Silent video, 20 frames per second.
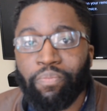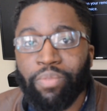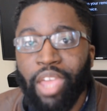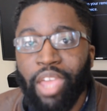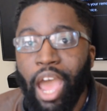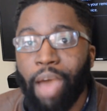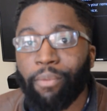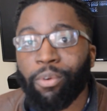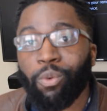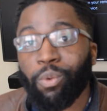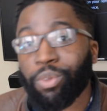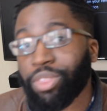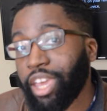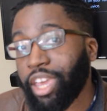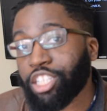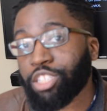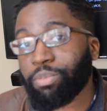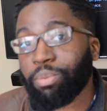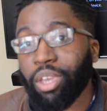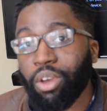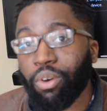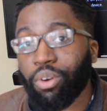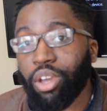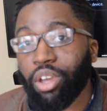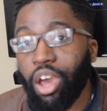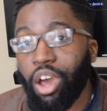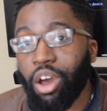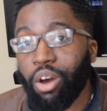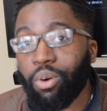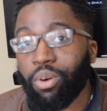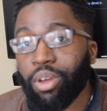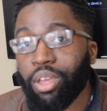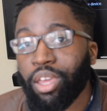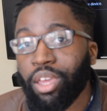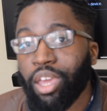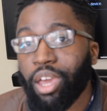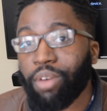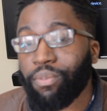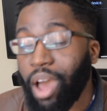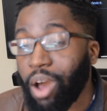However, with HBO Go,
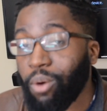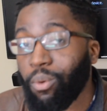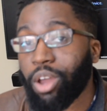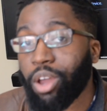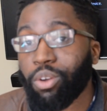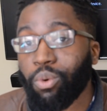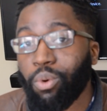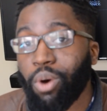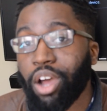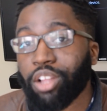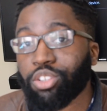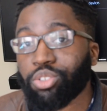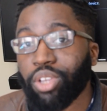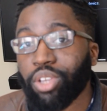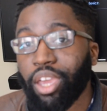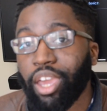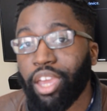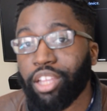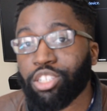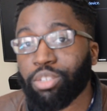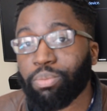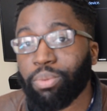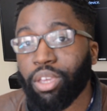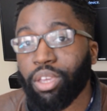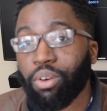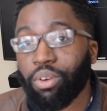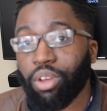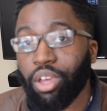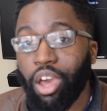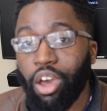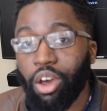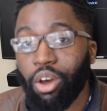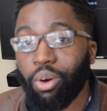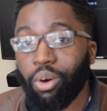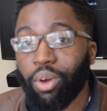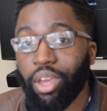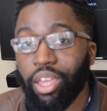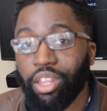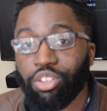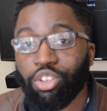if I want to watch HBO
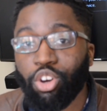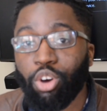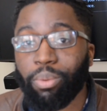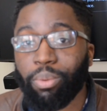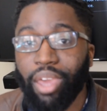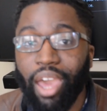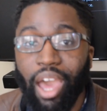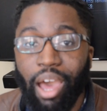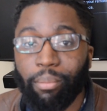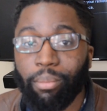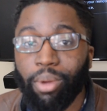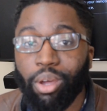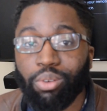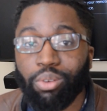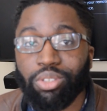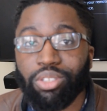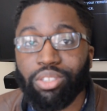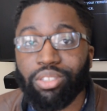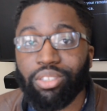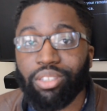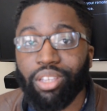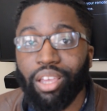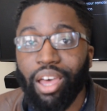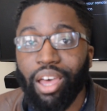Go in Dolby Atmos